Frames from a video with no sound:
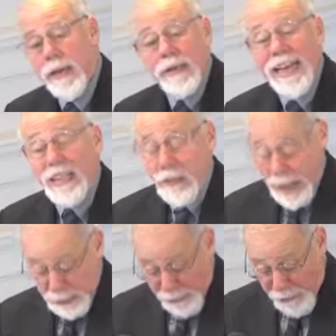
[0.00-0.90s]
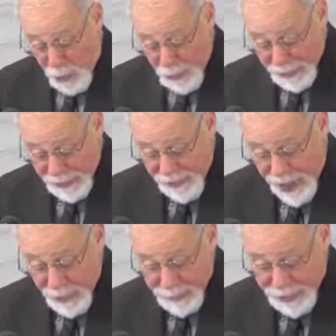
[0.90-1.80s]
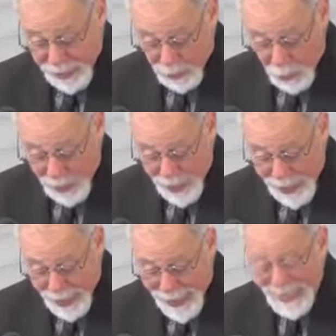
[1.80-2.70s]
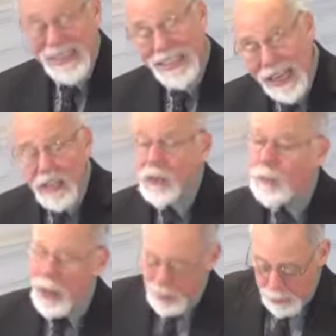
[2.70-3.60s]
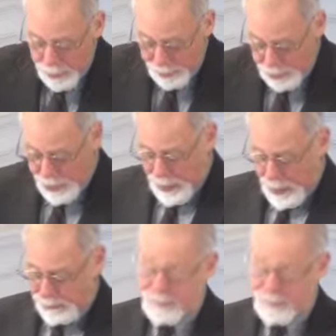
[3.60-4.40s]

It is a transformative object, one that sets people free.